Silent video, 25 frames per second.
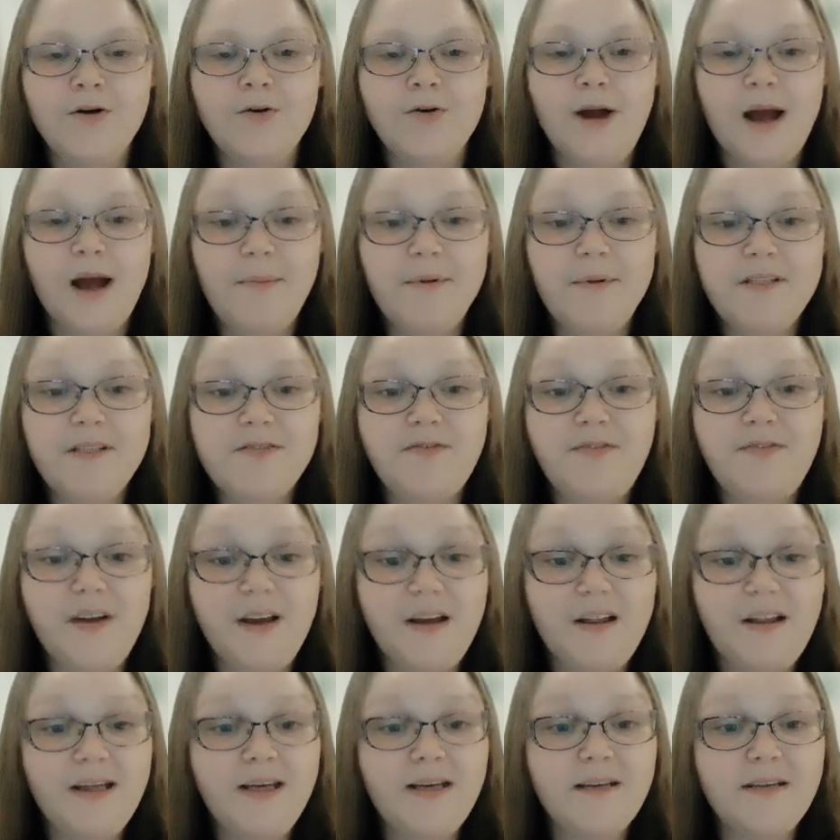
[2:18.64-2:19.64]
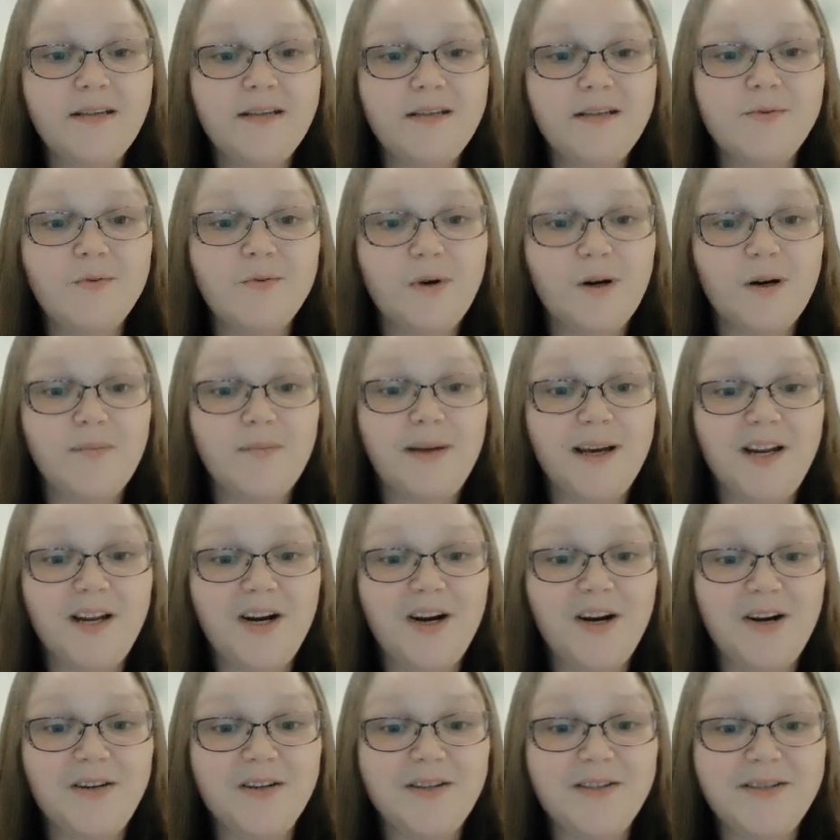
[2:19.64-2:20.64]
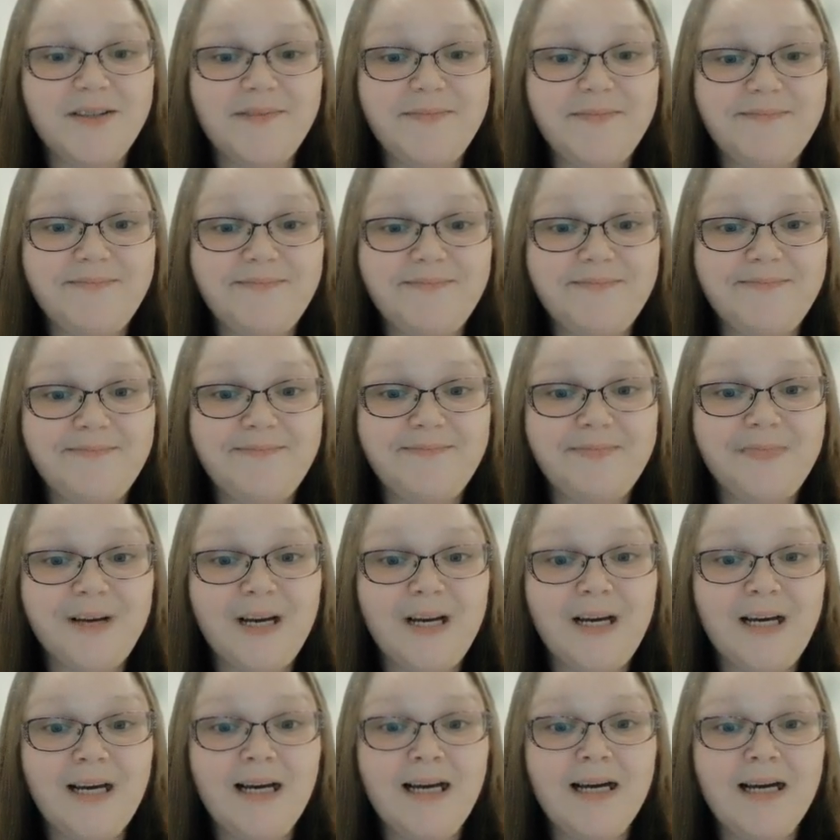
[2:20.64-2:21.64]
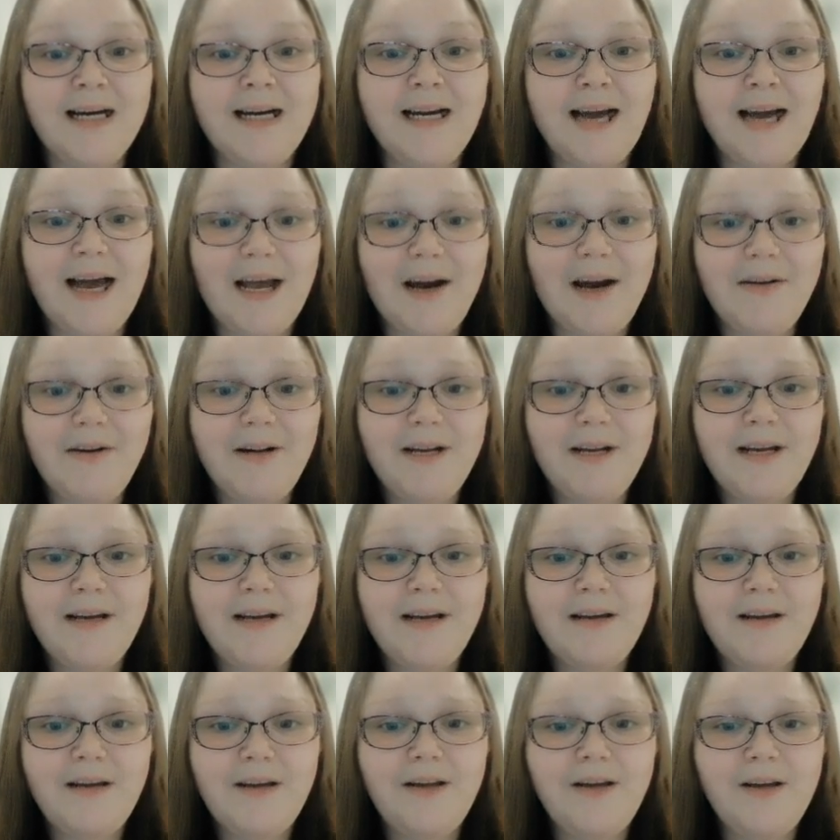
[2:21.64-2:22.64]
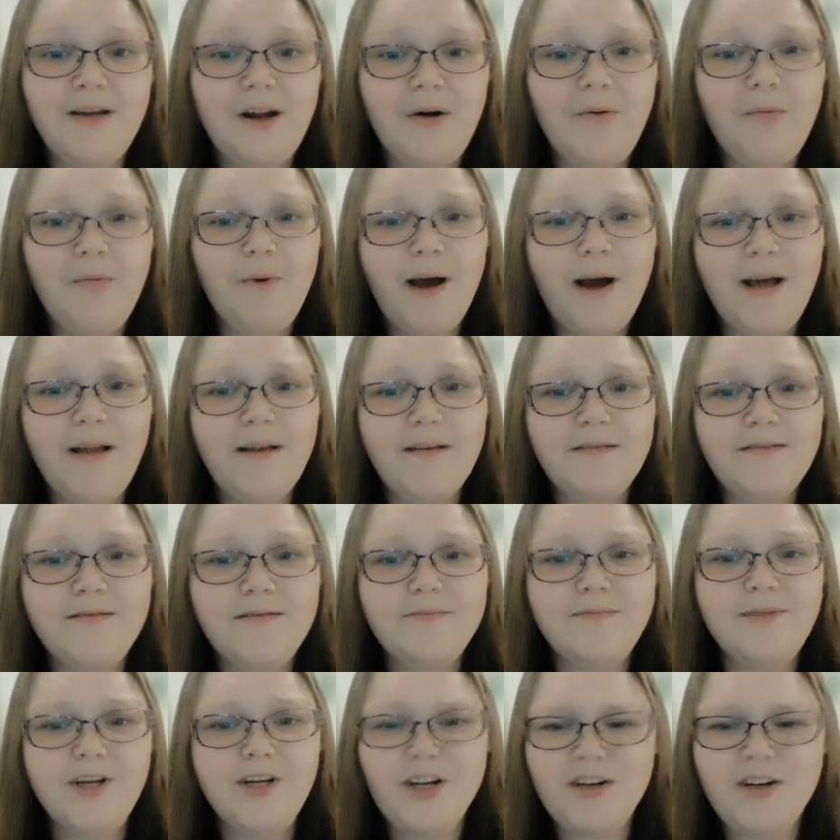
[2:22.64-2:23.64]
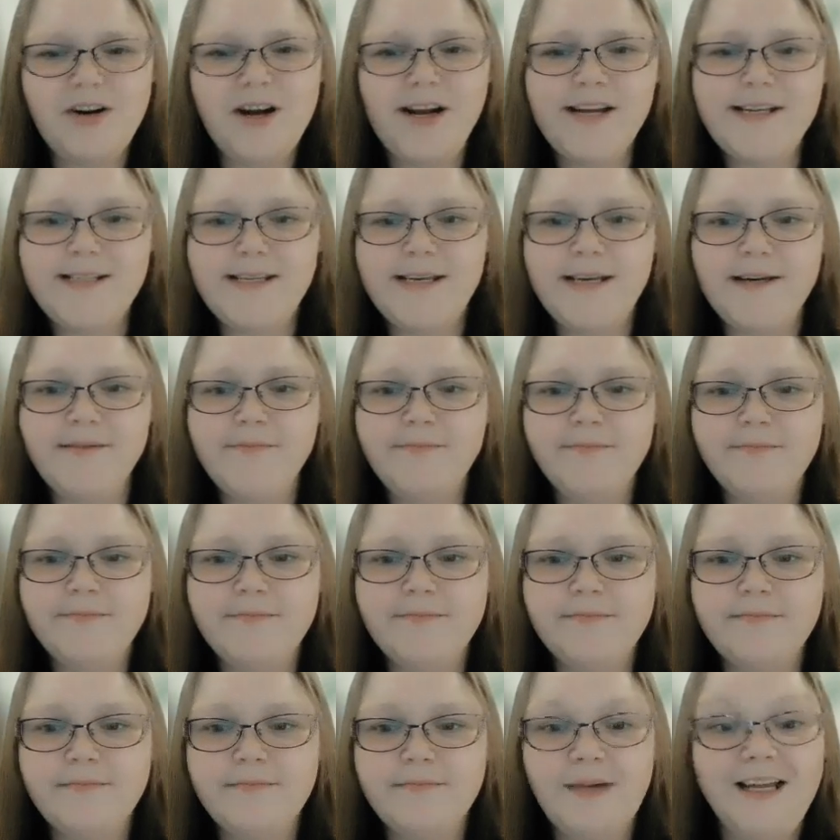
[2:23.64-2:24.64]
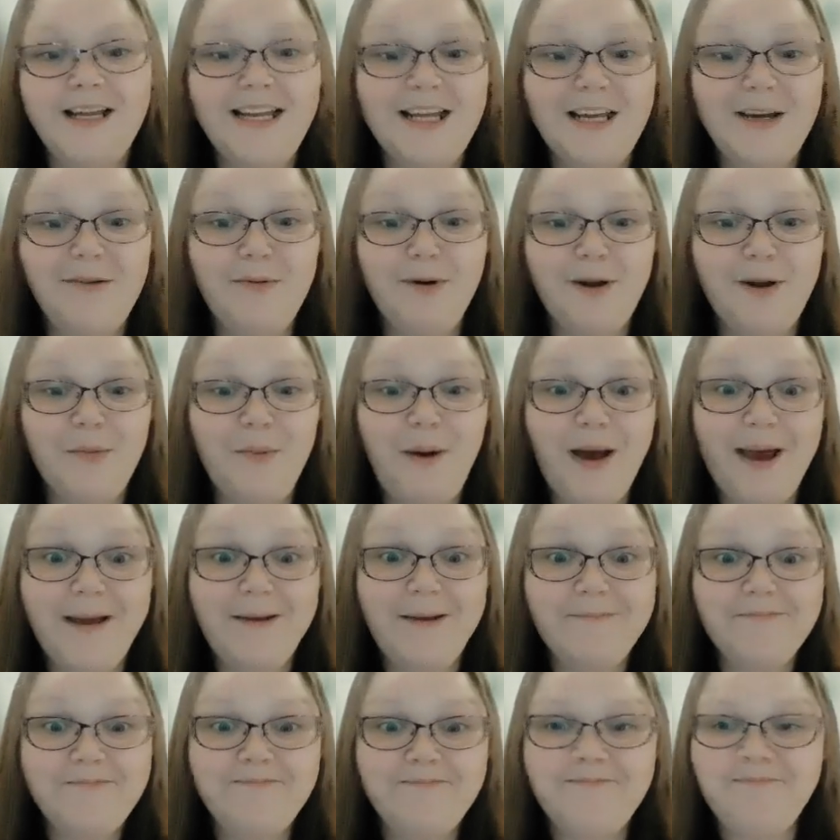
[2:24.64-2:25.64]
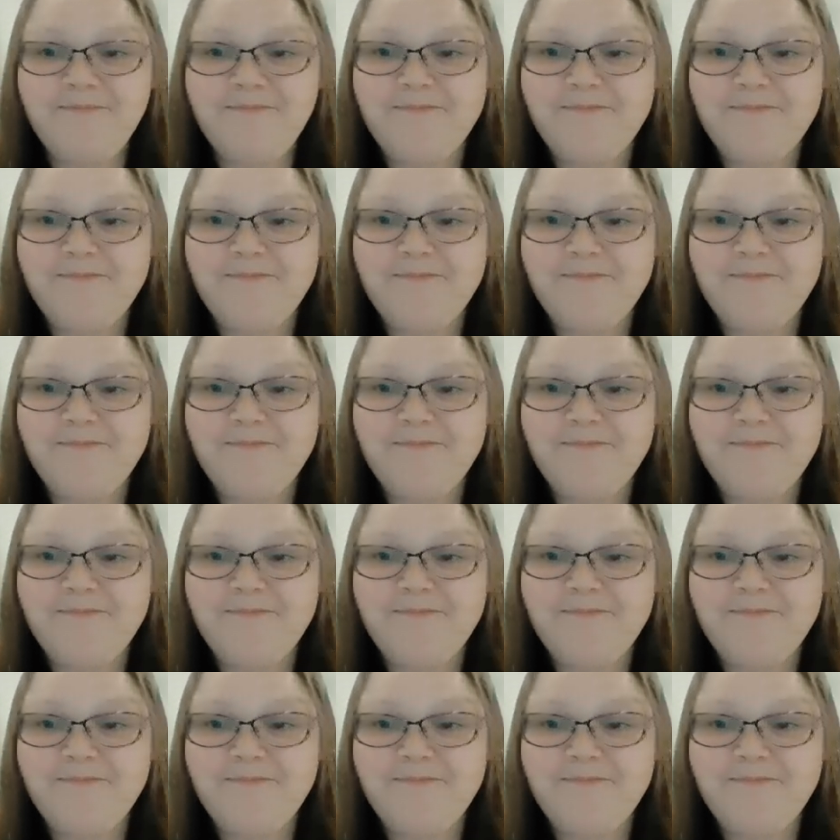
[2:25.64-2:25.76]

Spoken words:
Rabbit's feelings were a bit hurt. "Coyote, you know what? You're crazy." And he went away.